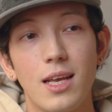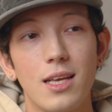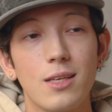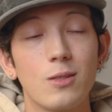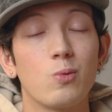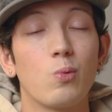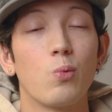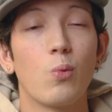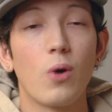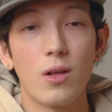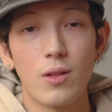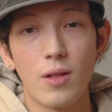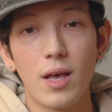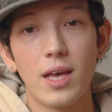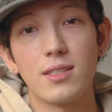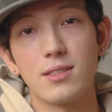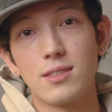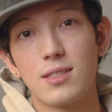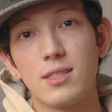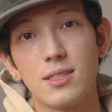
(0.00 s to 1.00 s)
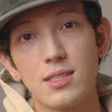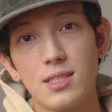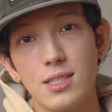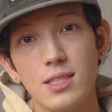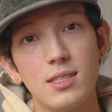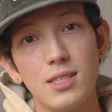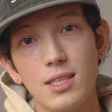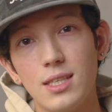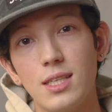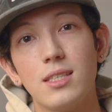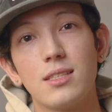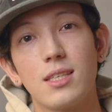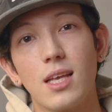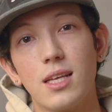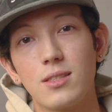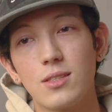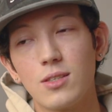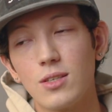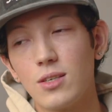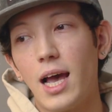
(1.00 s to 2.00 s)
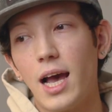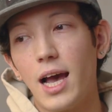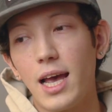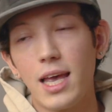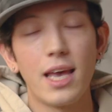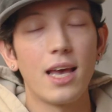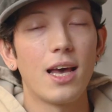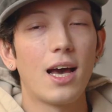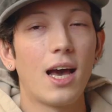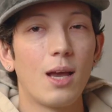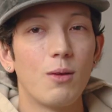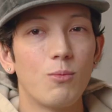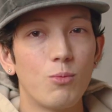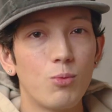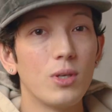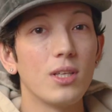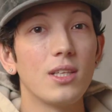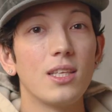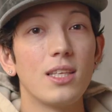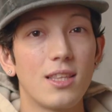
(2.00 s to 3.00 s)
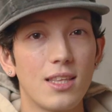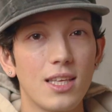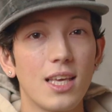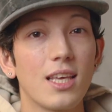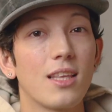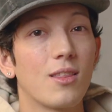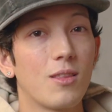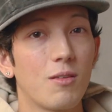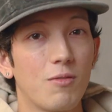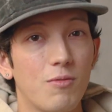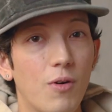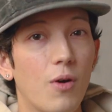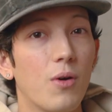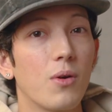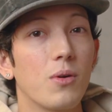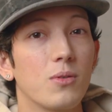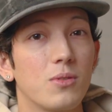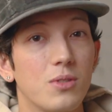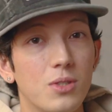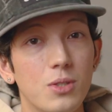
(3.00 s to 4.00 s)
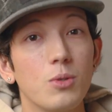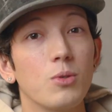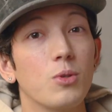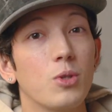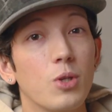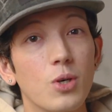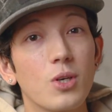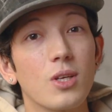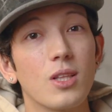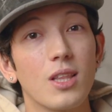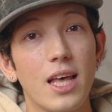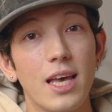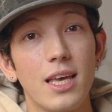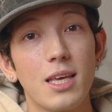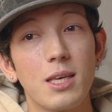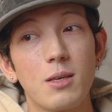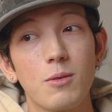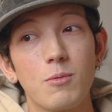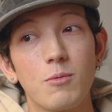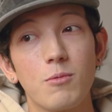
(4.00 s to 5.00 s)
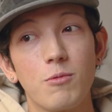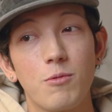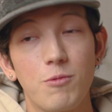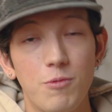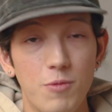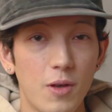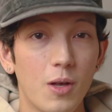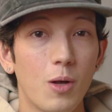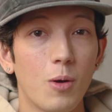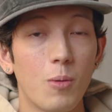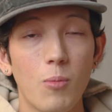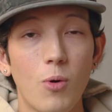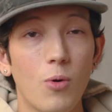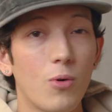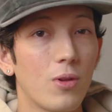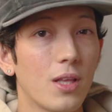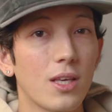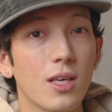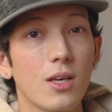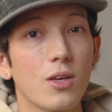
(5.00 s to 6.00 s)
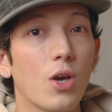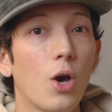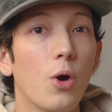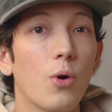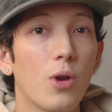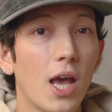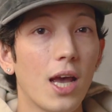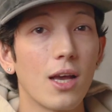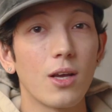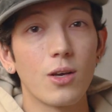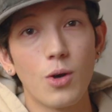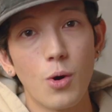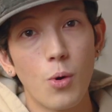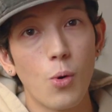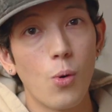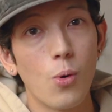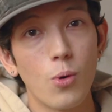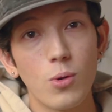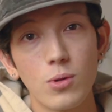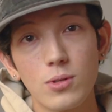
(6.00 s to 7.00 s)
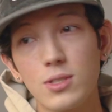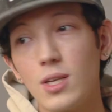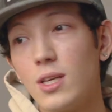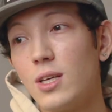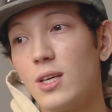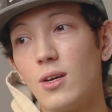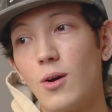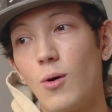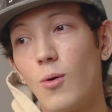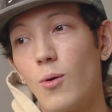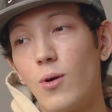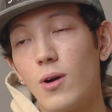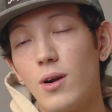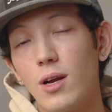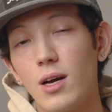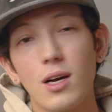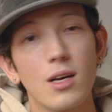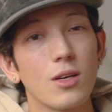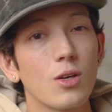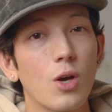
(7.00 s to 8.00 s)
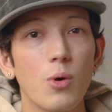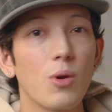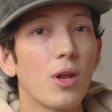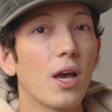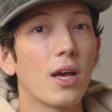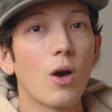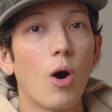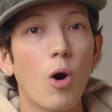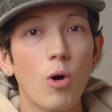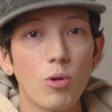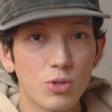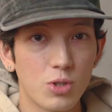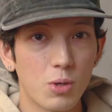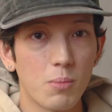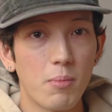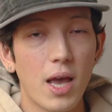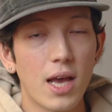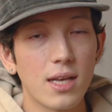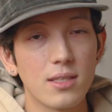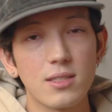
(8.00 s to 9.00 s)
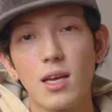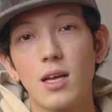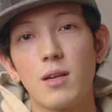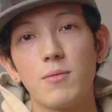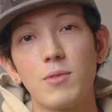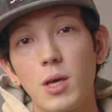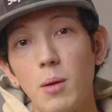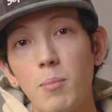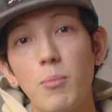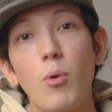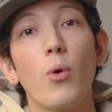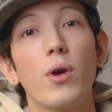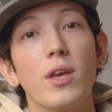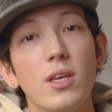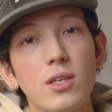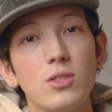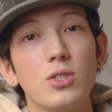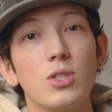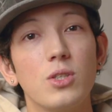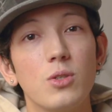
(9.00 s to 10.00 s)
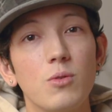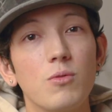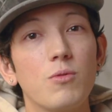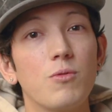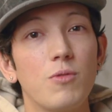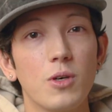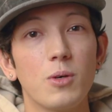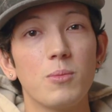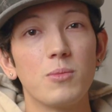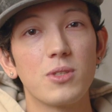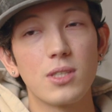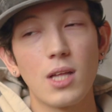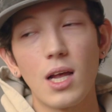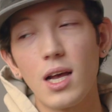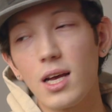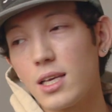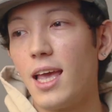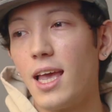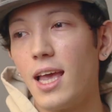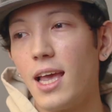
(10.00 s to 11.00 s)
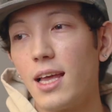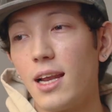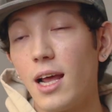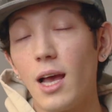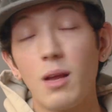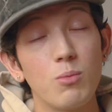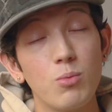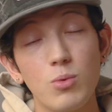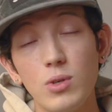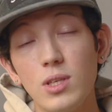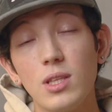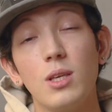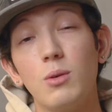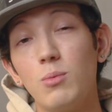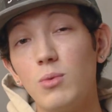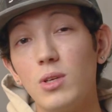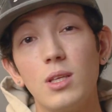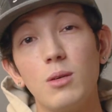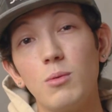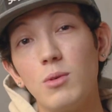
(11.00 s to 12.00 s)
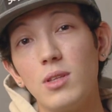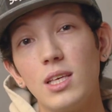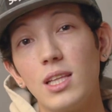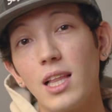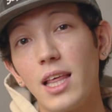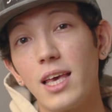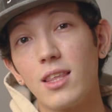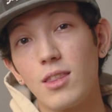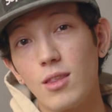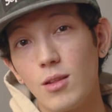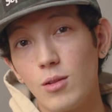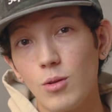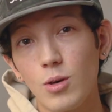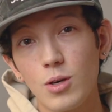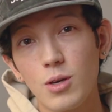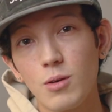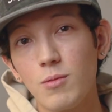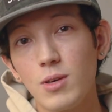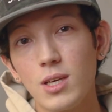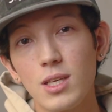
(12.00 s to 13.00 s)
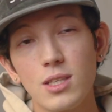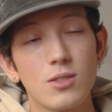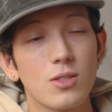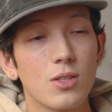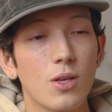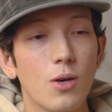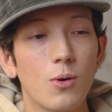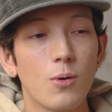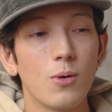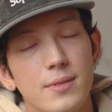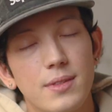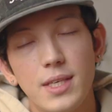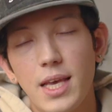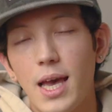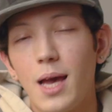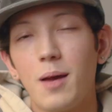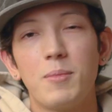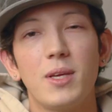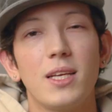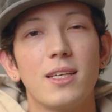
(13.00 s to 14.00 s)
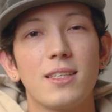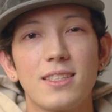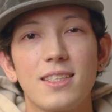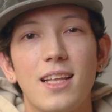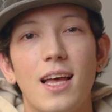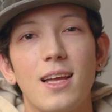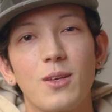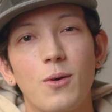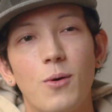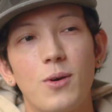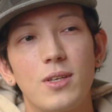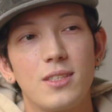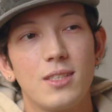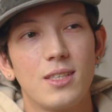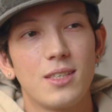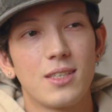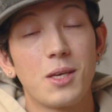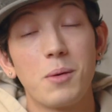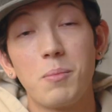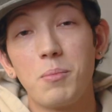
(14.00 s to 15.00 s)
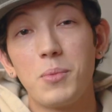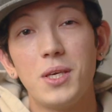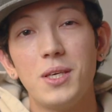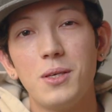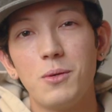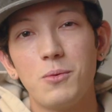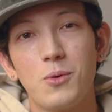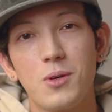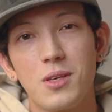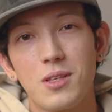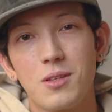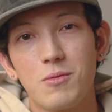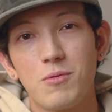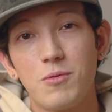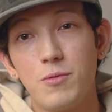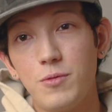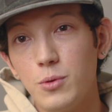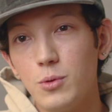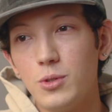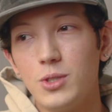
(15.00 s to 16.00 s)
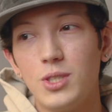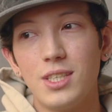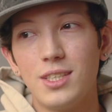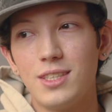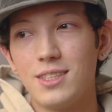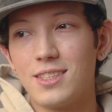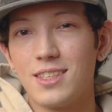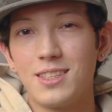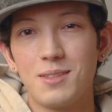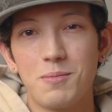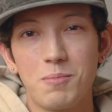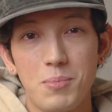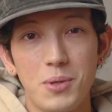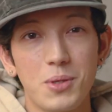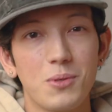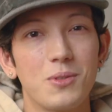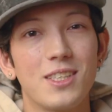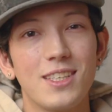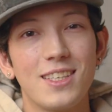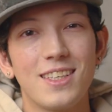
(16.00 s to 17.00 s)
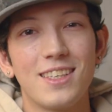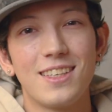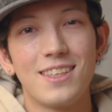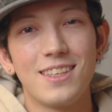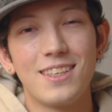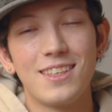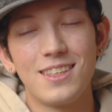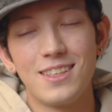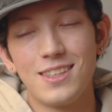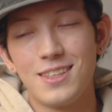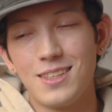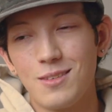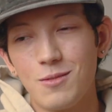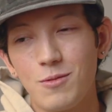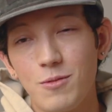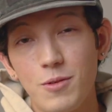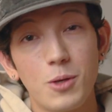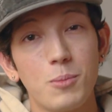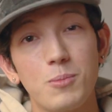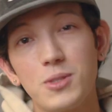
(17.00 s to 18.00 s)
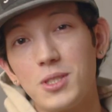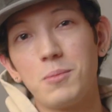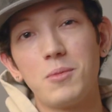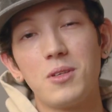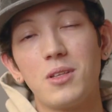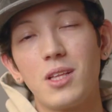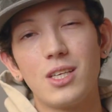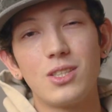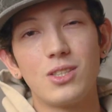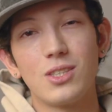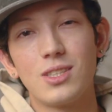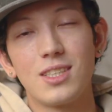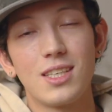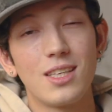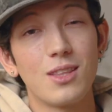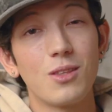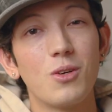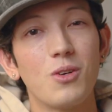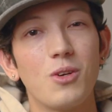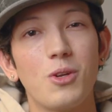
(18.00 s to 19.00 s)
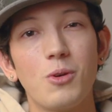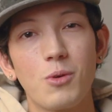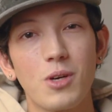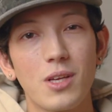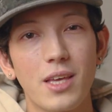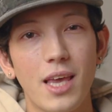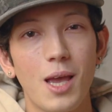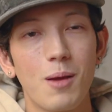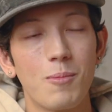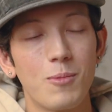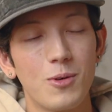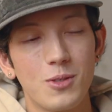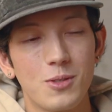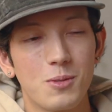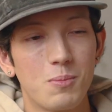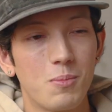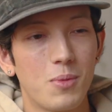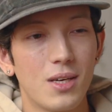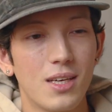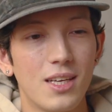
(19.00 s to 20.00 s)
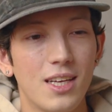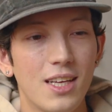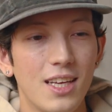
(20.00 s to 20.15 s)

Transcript: as well as the CCD sensor, I really think the photos do look like film, or like a Kodak Gold or a Kodak Ultramax, kind of like a point and shoot film stock, and I really like the look of it. So yeah, I mean, it's not going to compete with Fuji's built-in film simulations in their newer cameras, but